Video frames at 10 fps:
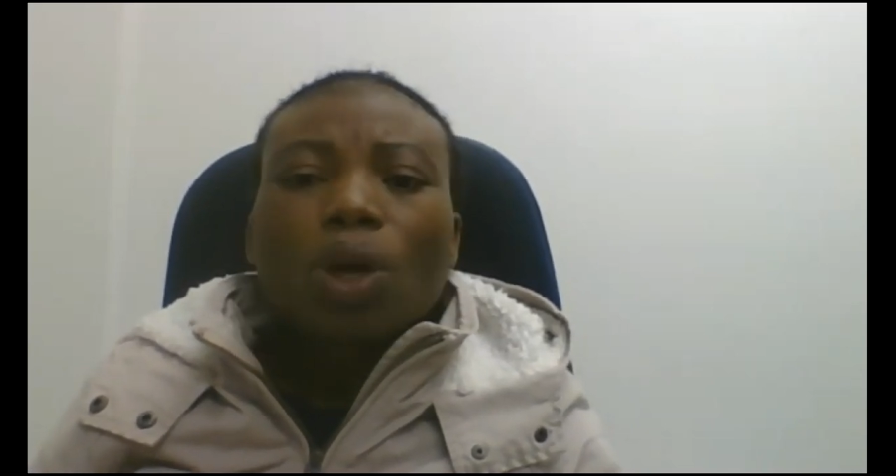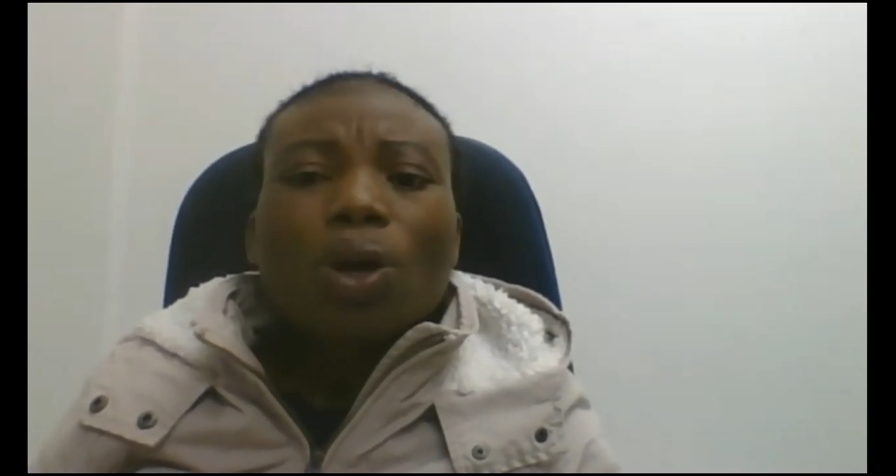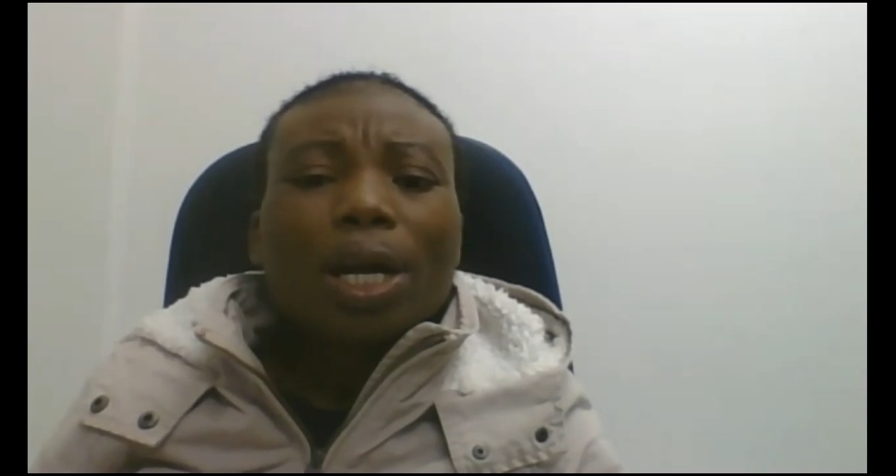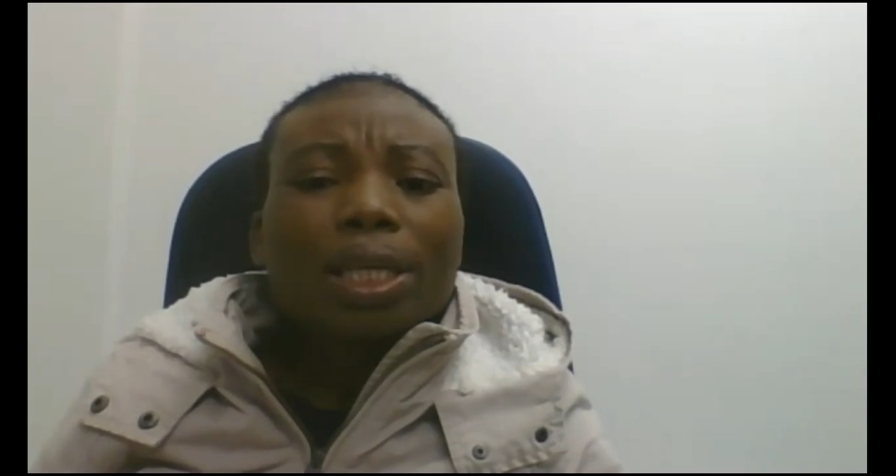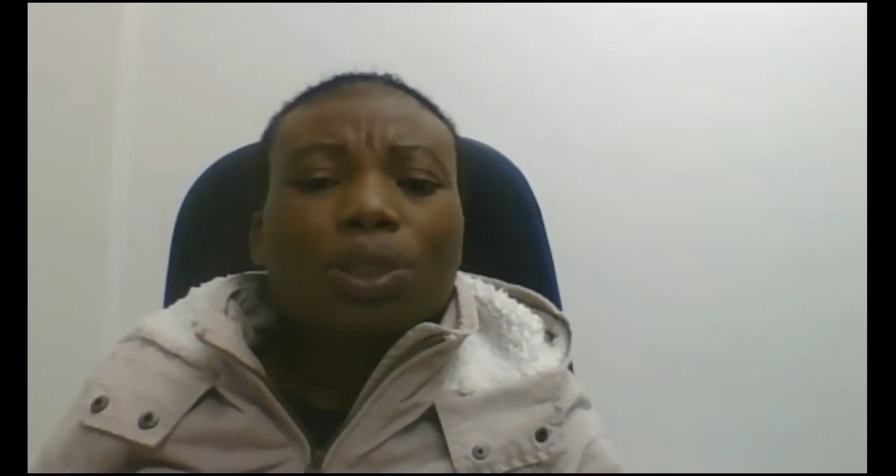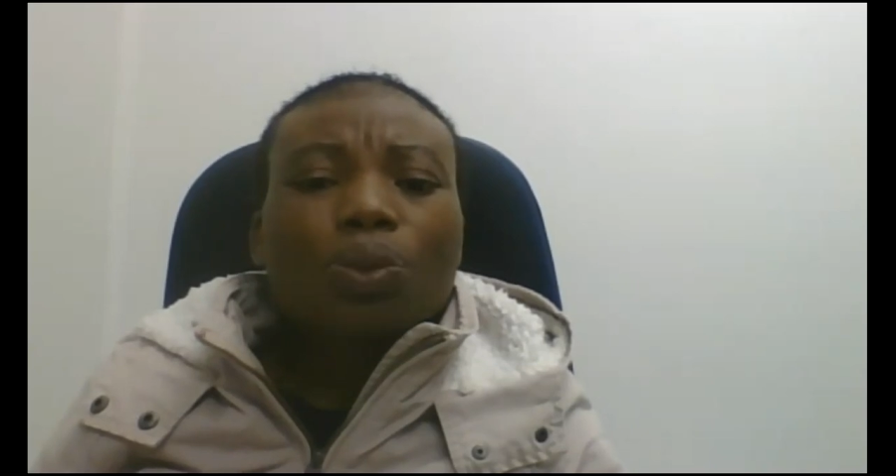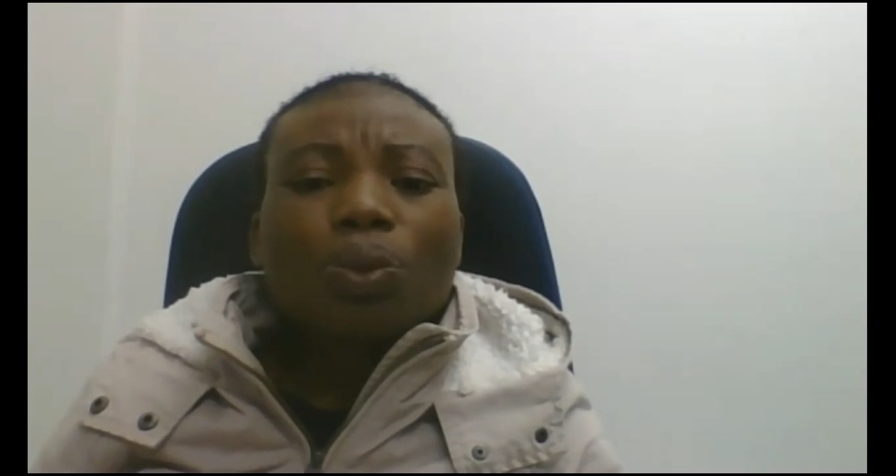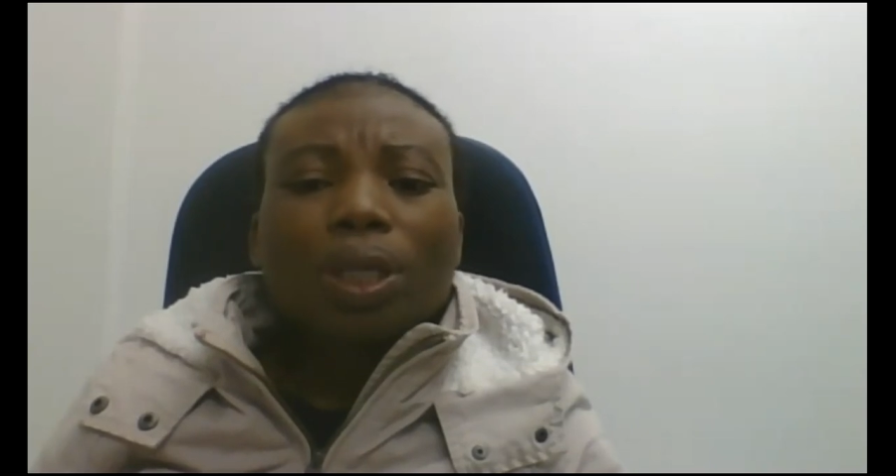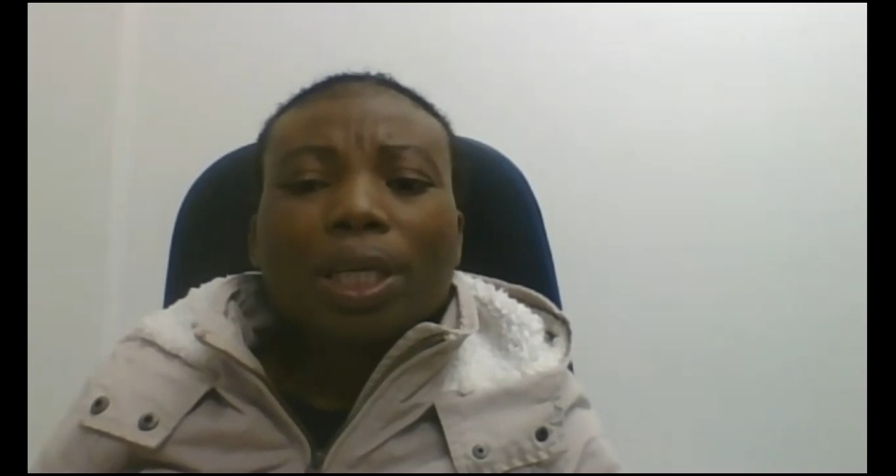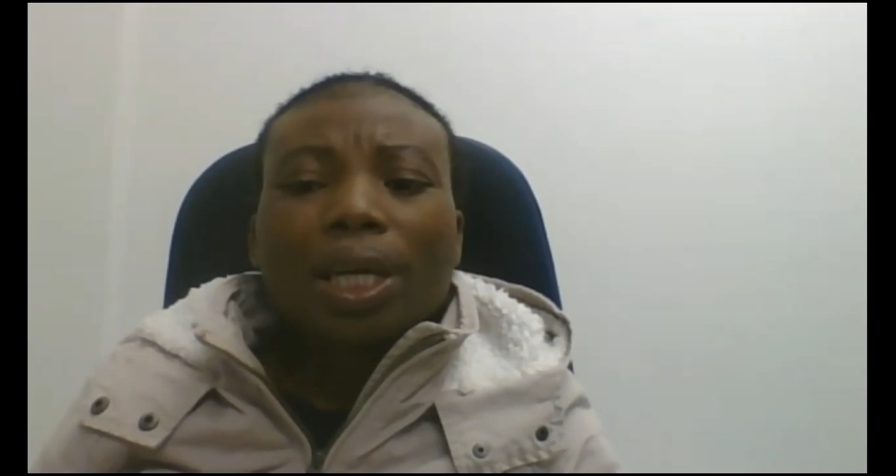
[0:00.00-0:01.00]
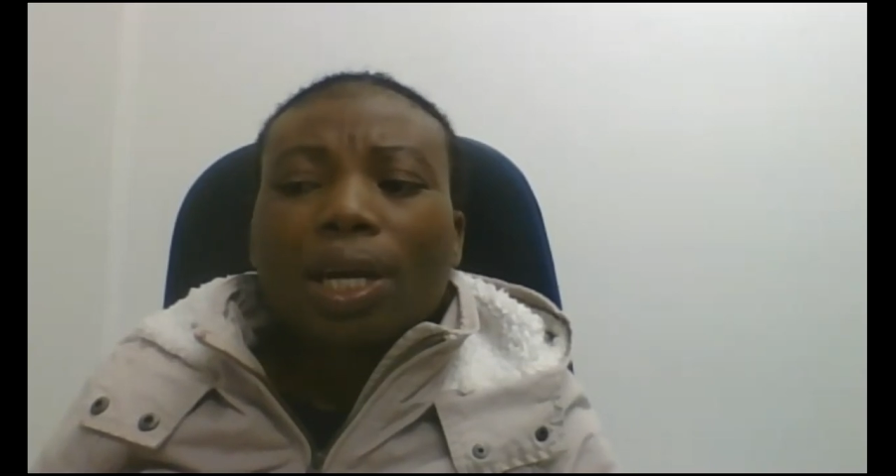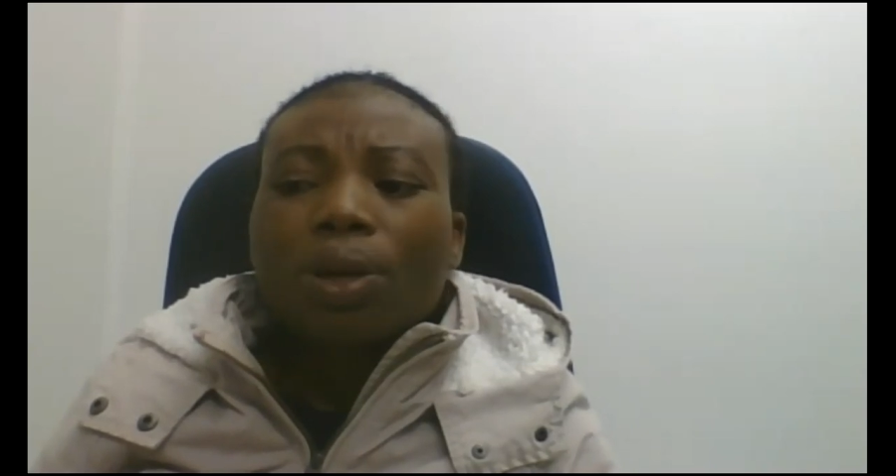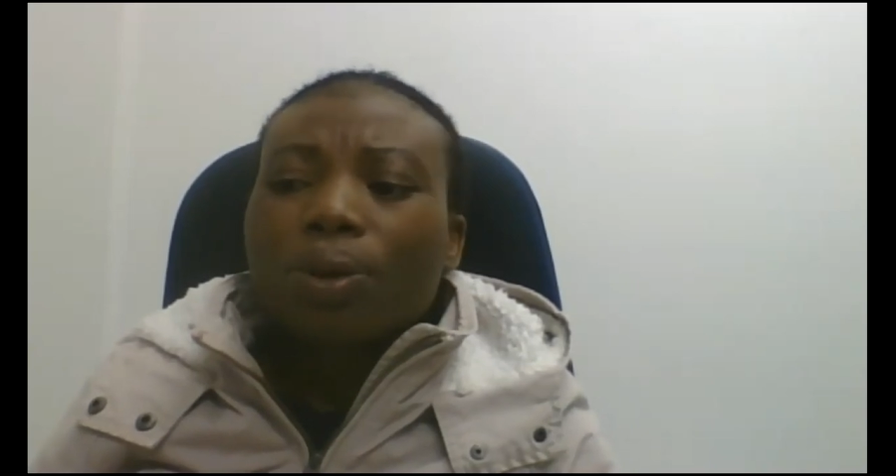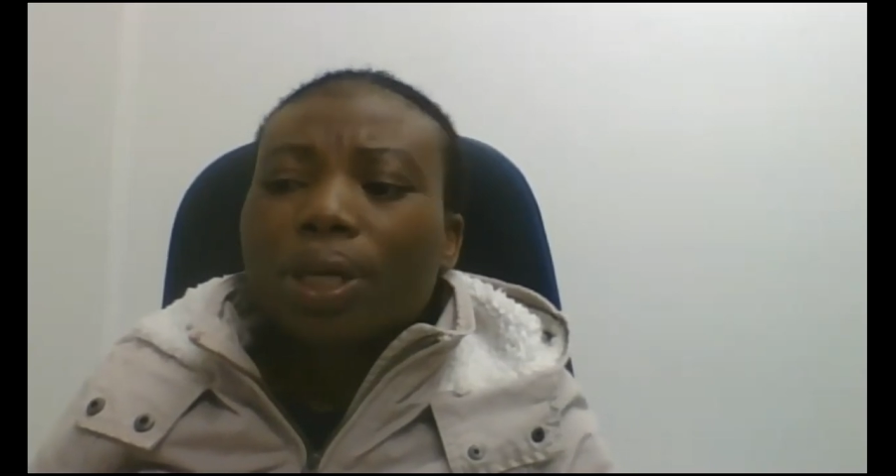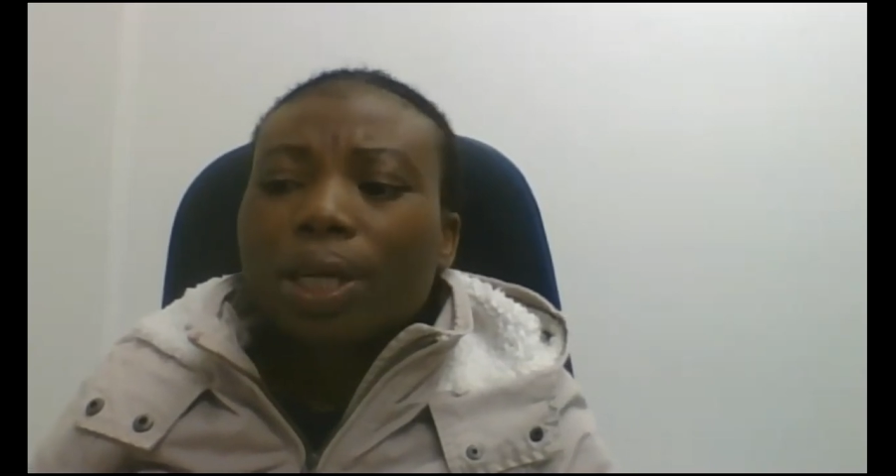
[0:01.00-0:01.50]
All right, we are
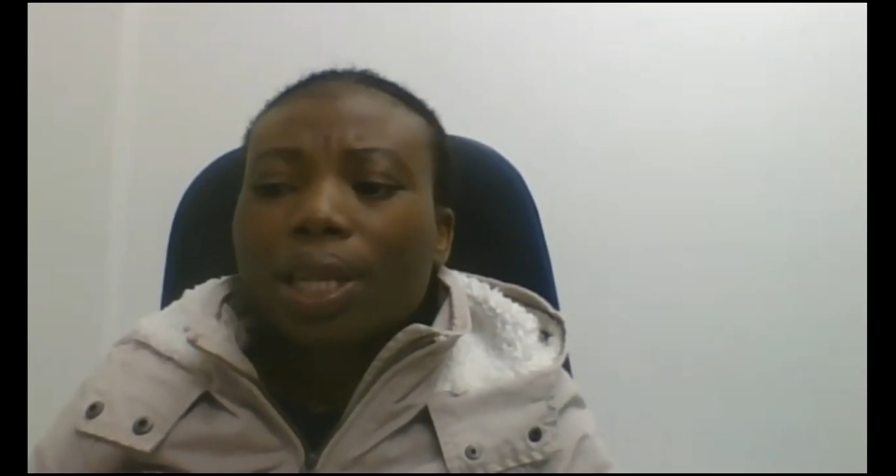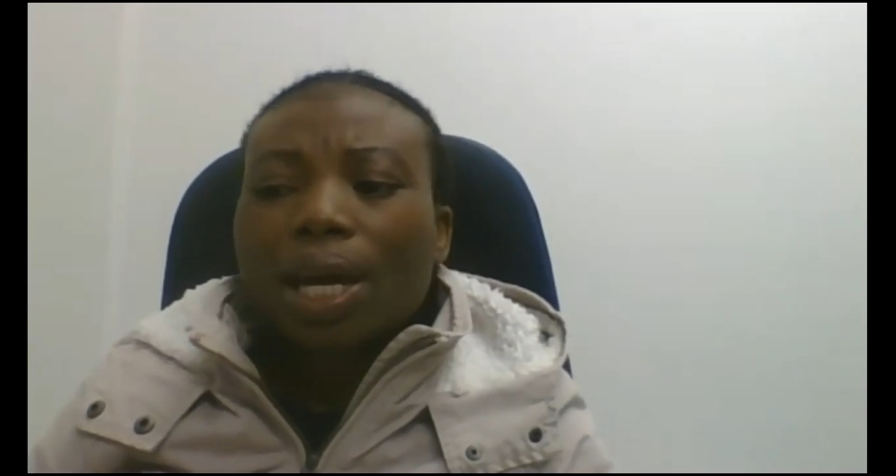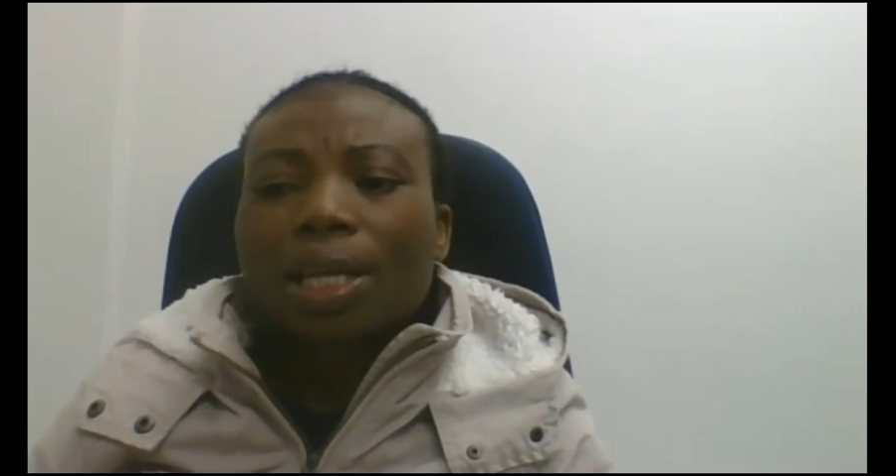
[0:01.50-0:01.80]
looking